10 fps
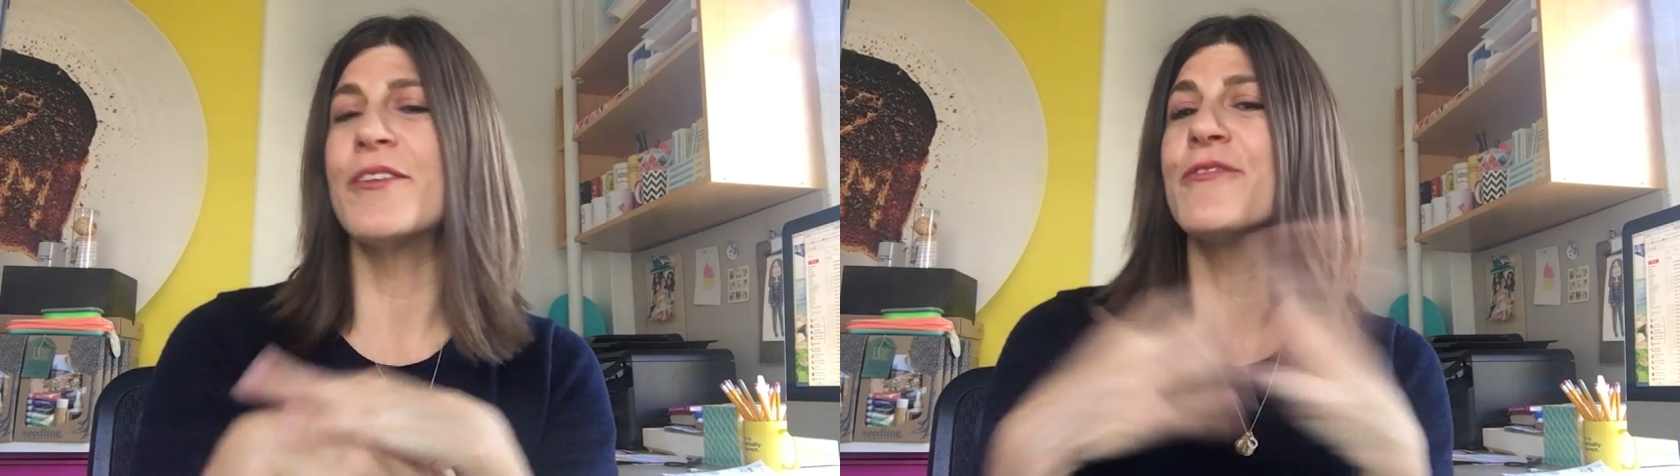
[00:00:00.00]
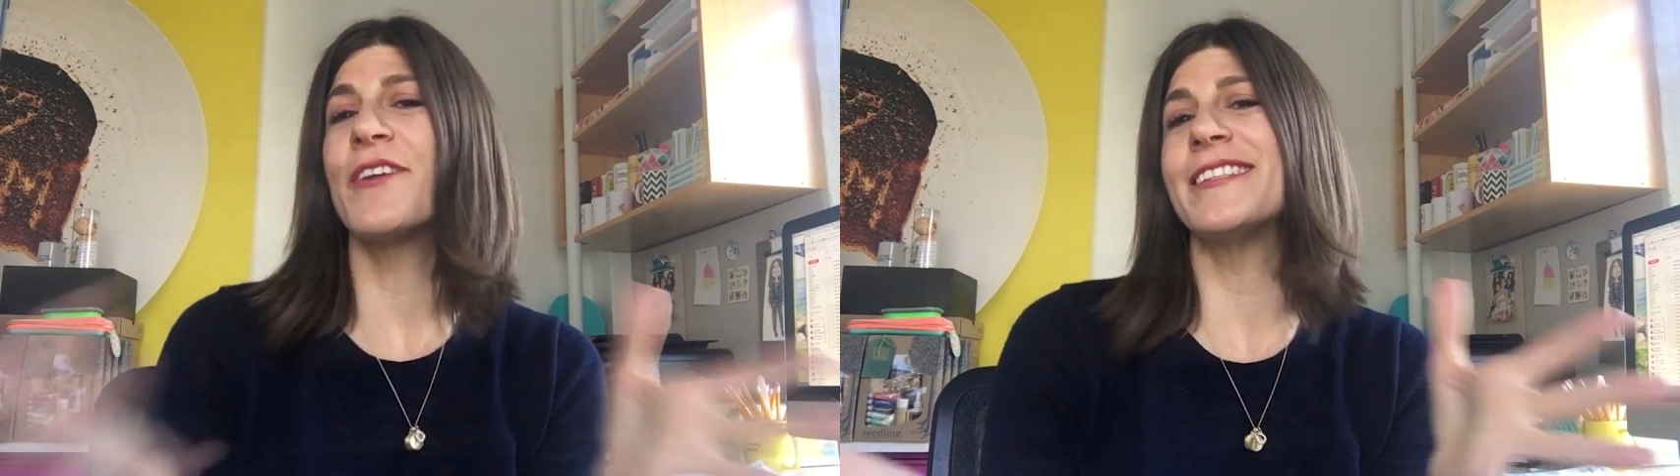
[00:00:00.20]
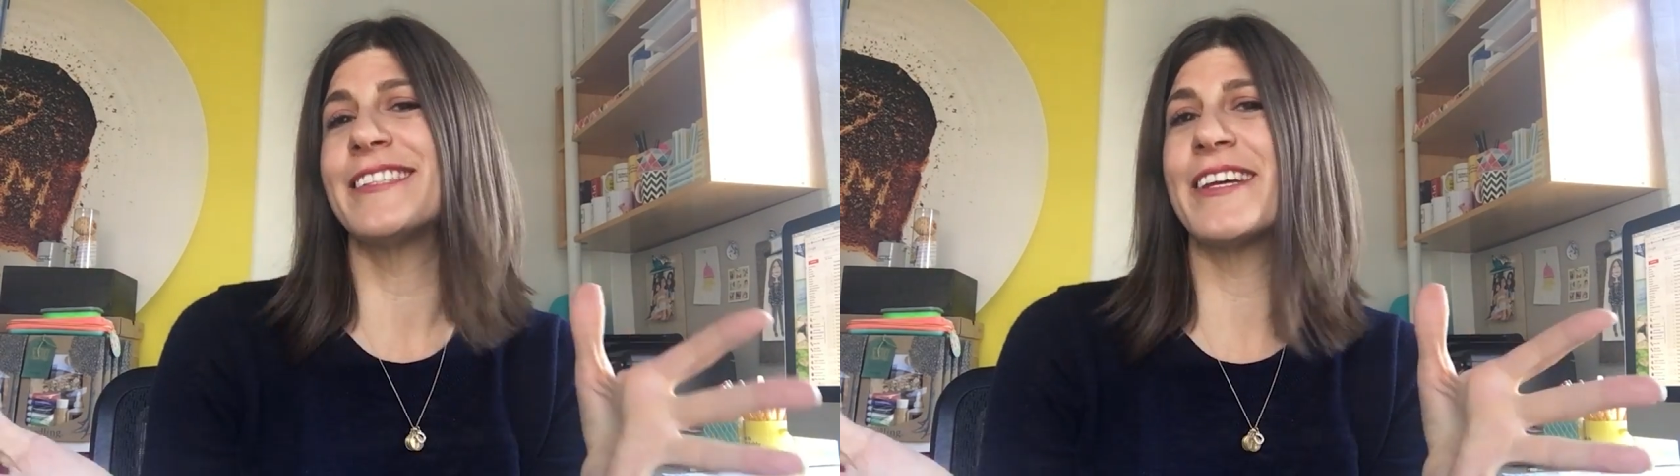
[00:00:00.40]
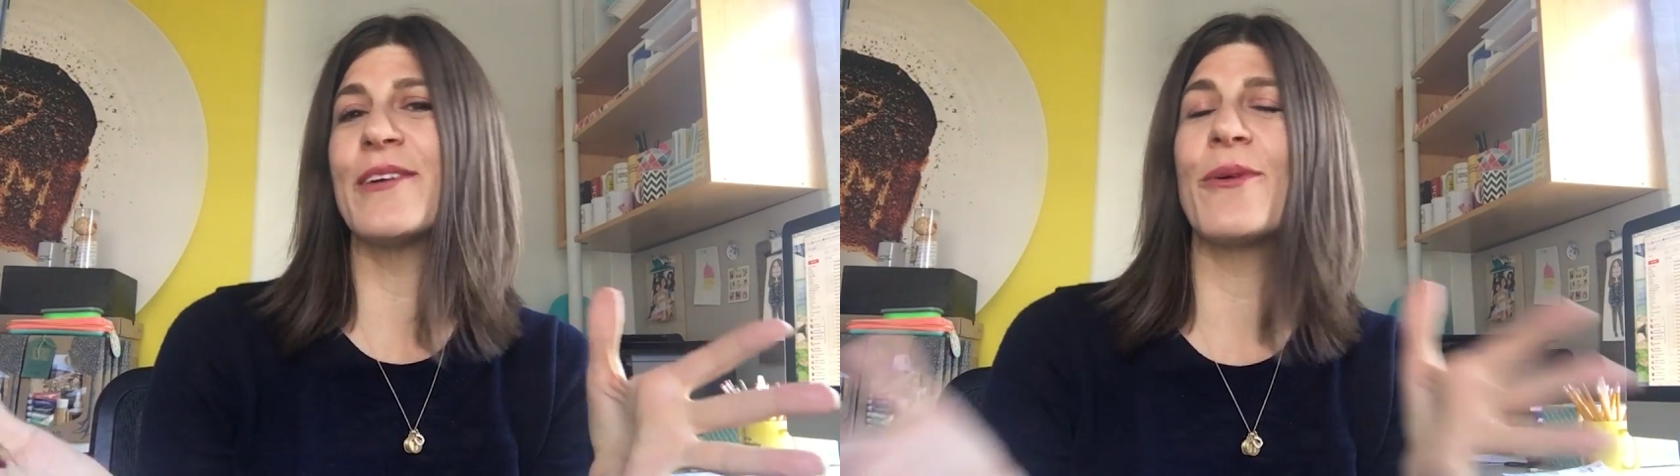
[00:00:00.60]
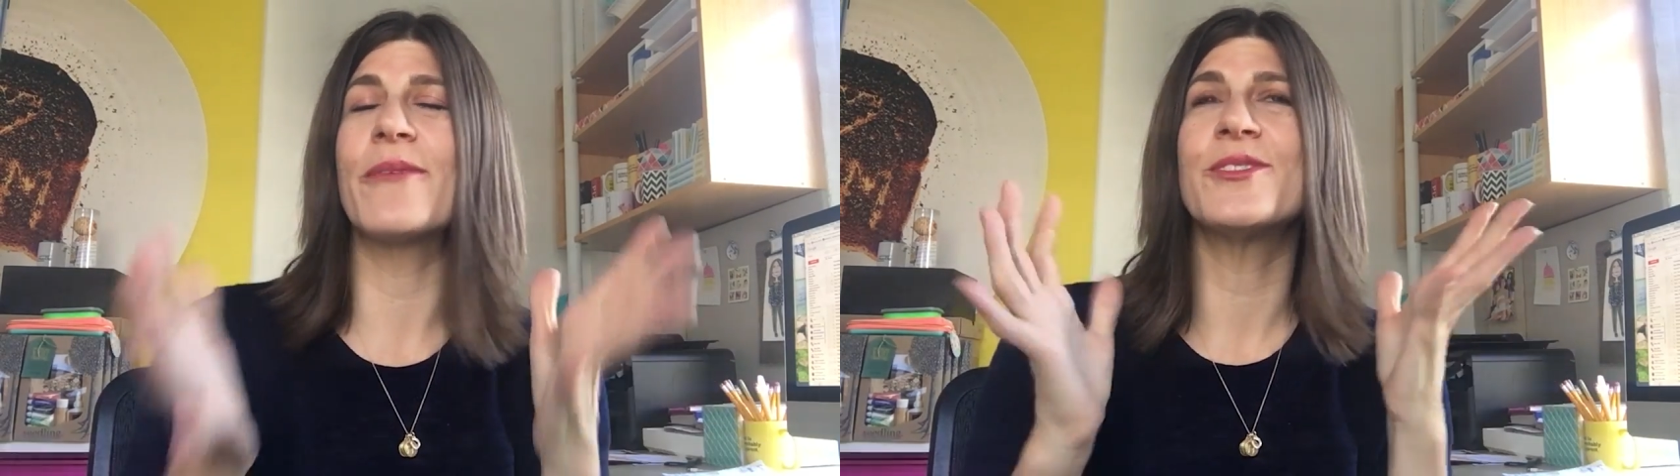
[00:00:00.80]
good friends
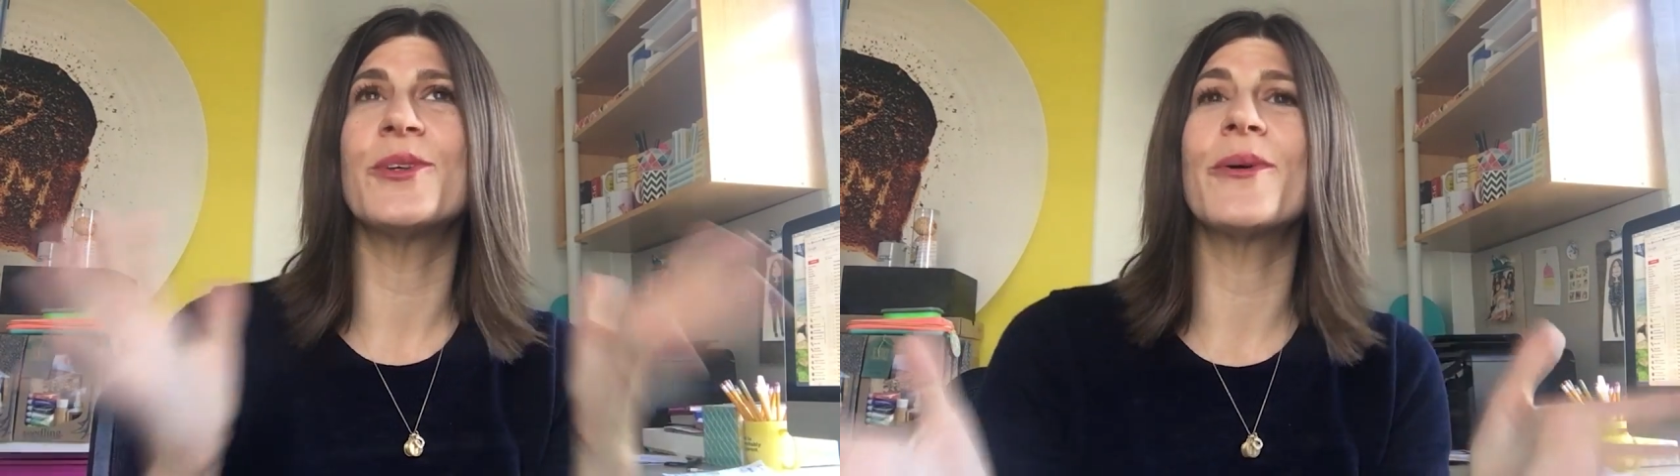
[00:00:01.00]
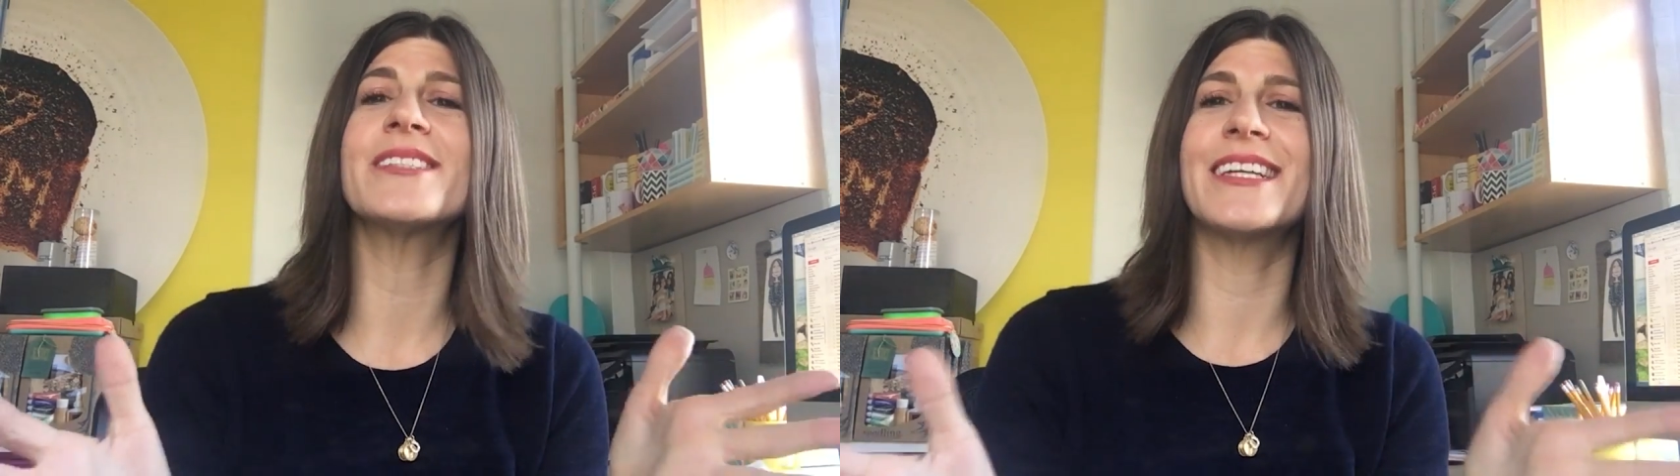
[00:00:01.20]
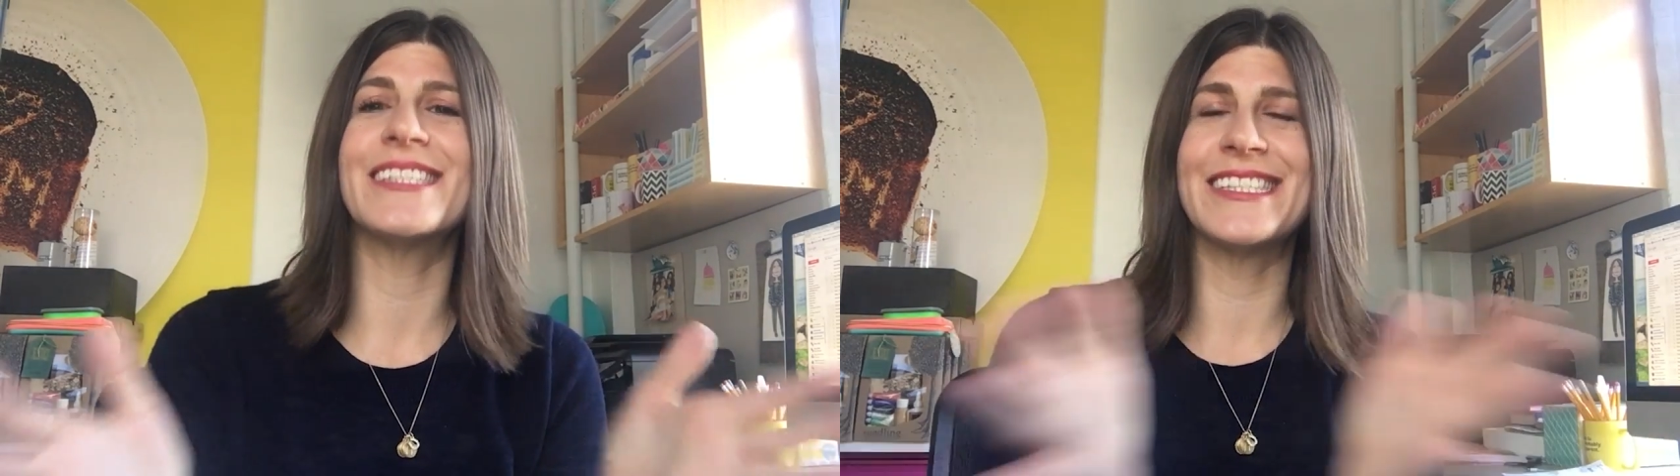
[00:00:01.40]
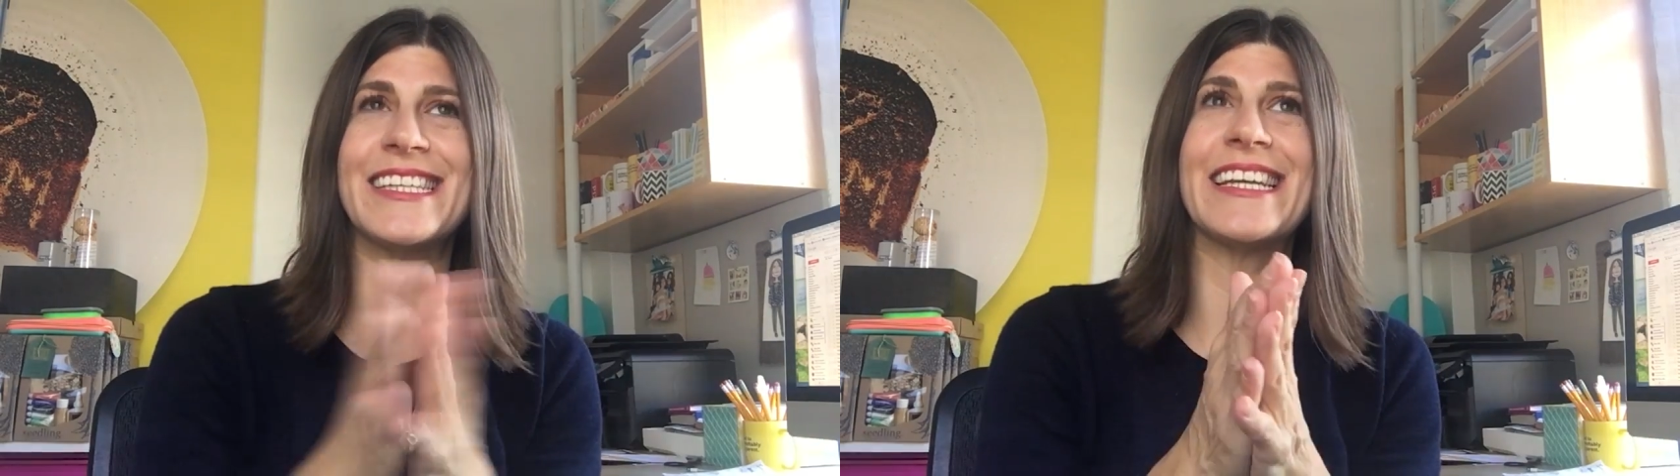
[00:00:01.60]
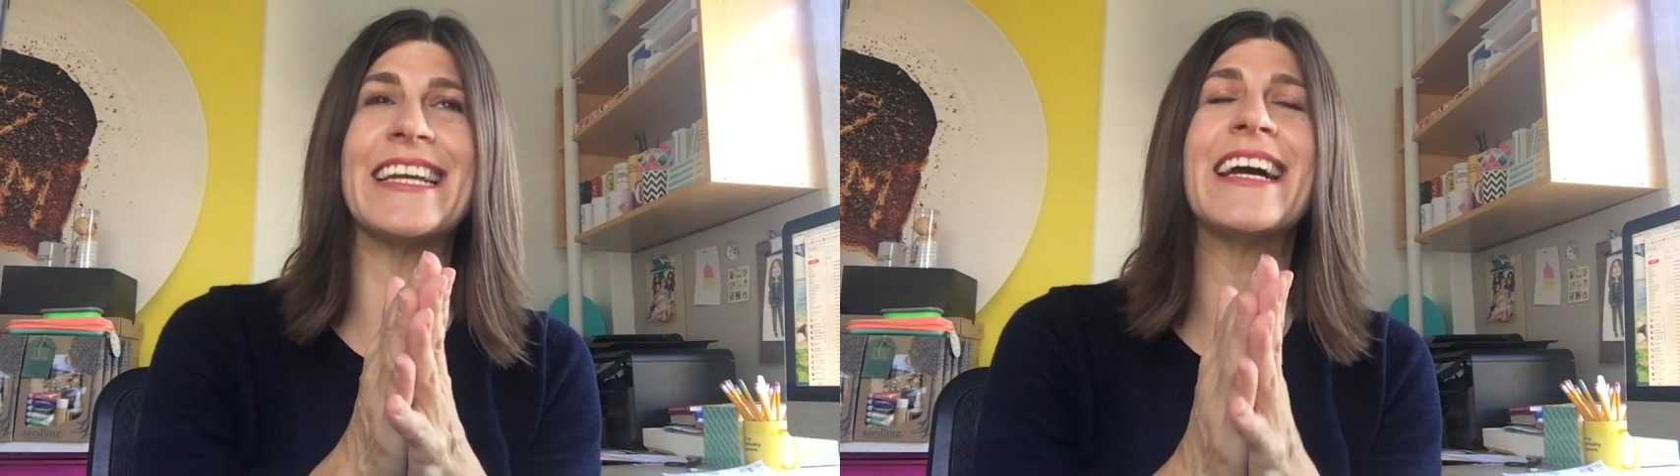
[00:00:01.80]
there who I was so excited to
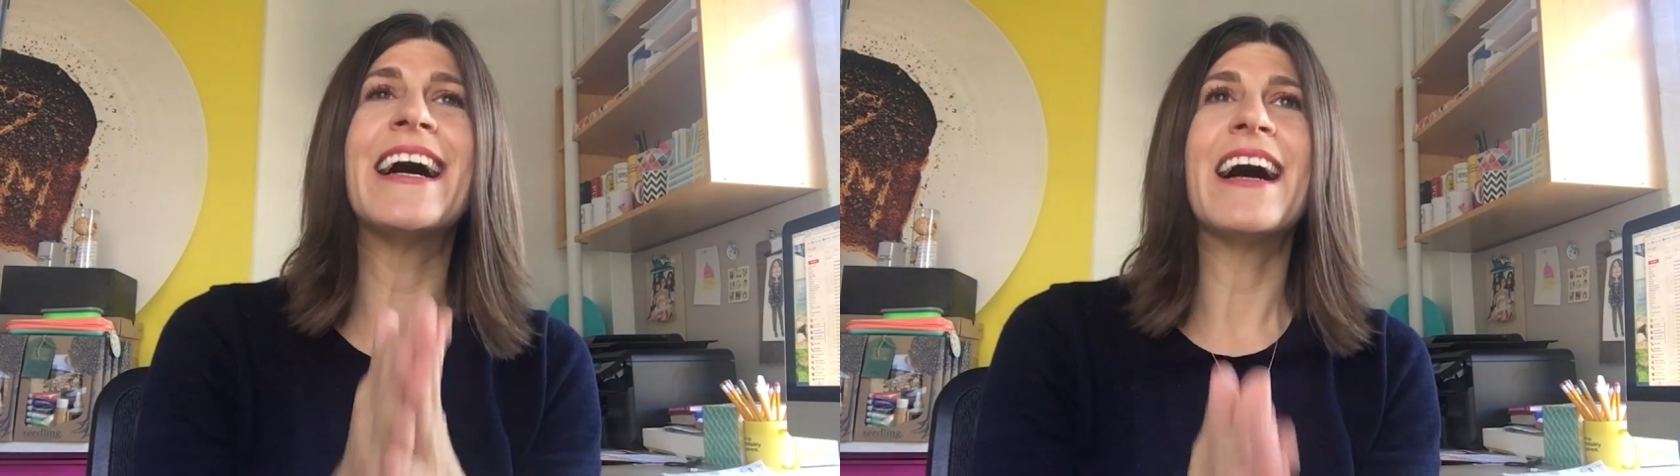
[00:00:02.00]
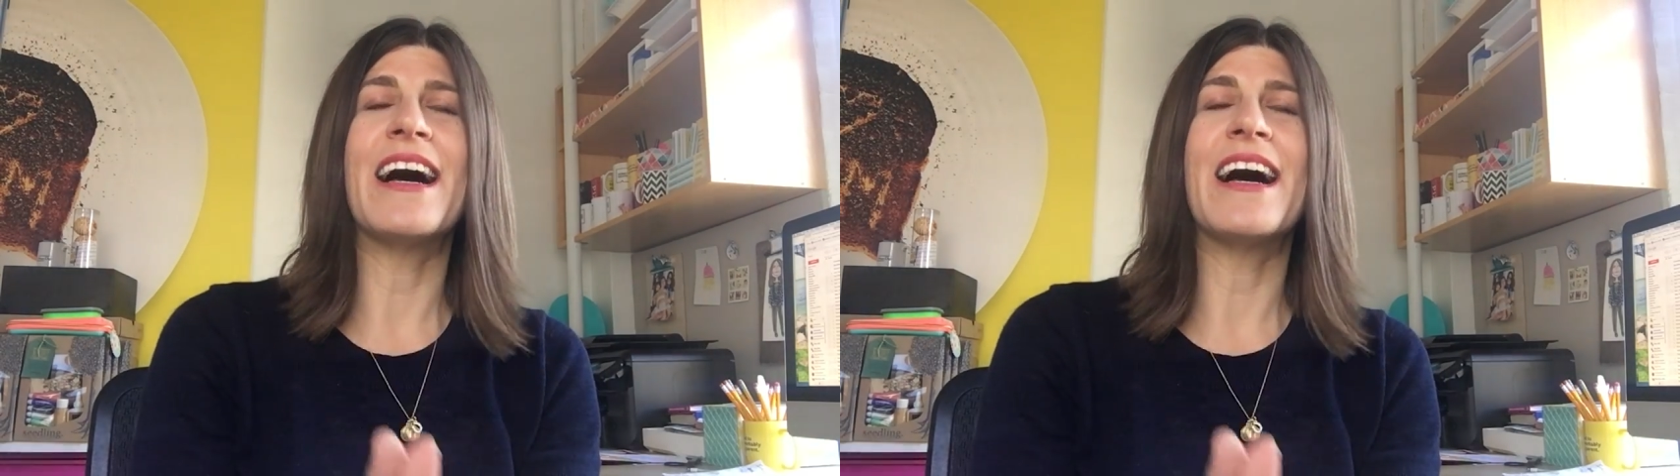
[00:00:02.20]
see.